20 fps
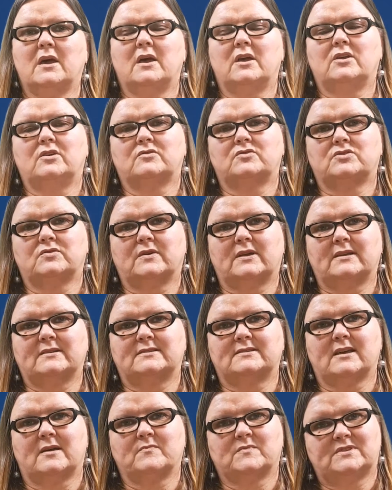you're doing
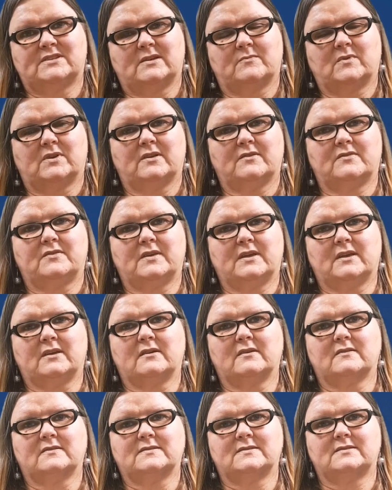some similar
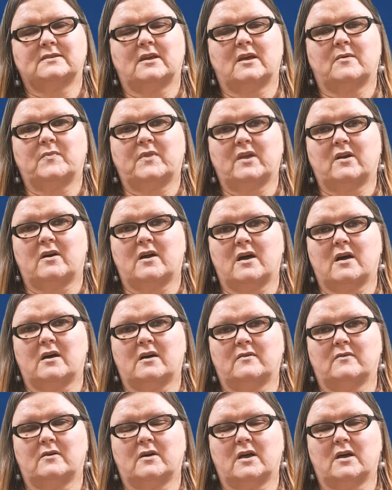things, there
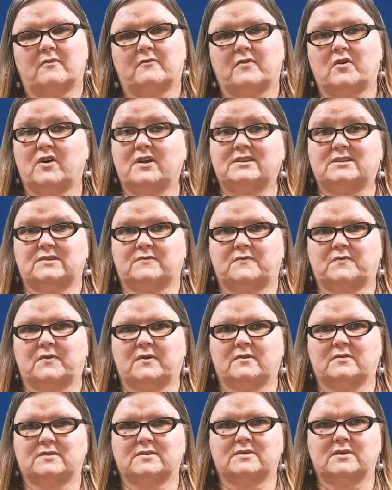are very
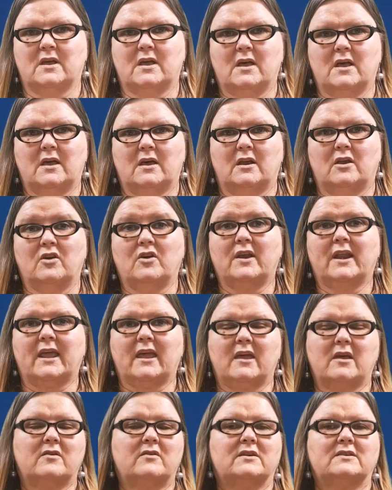different learning
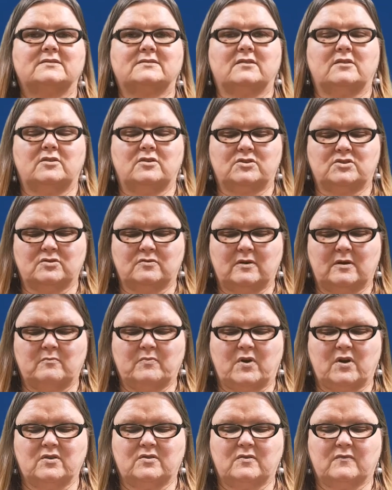areas that you do in
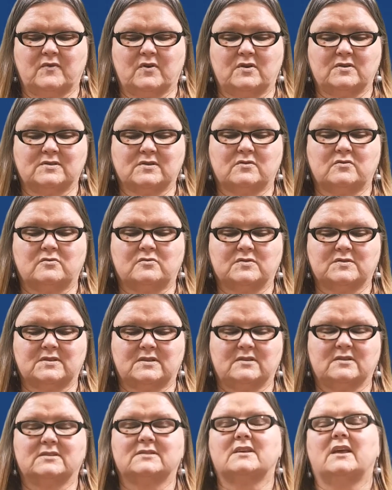both of those
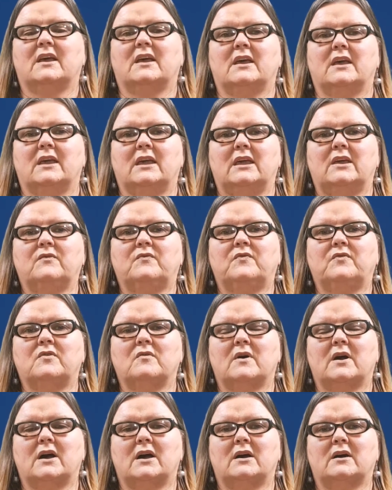courses. If you
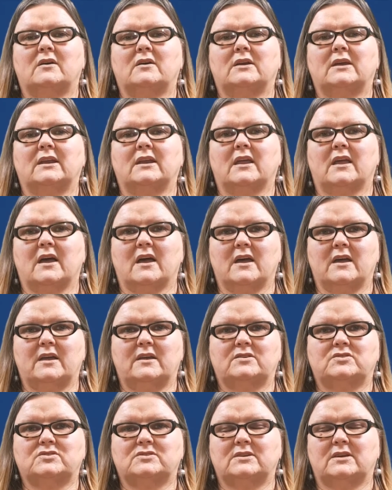are
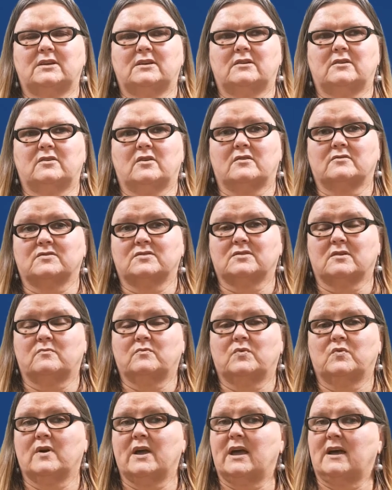engaged in an
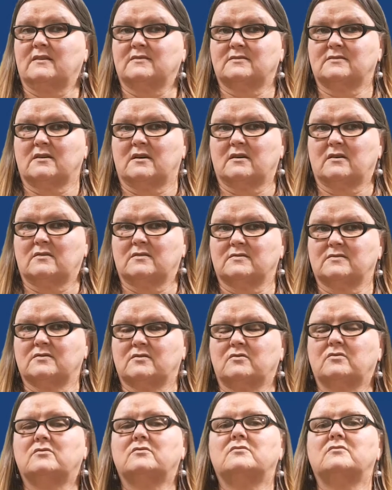ensemble outside of the
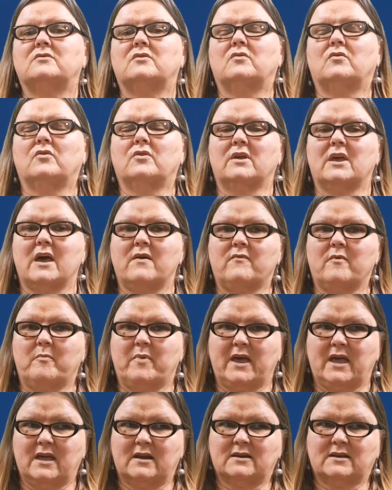school, or you have a
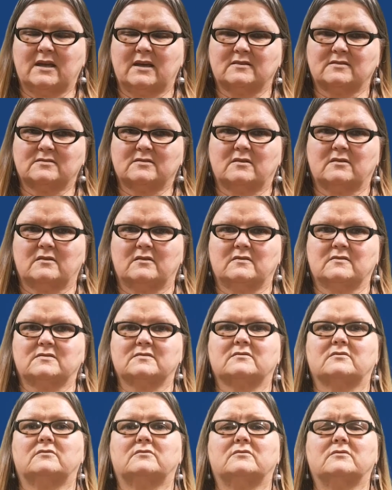band outside of the
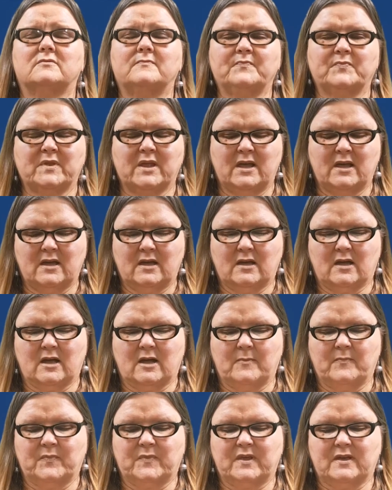school,
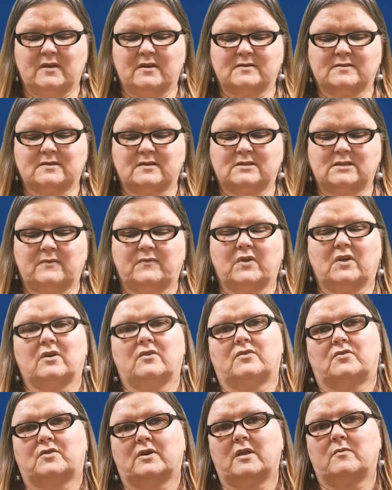the Certificate 3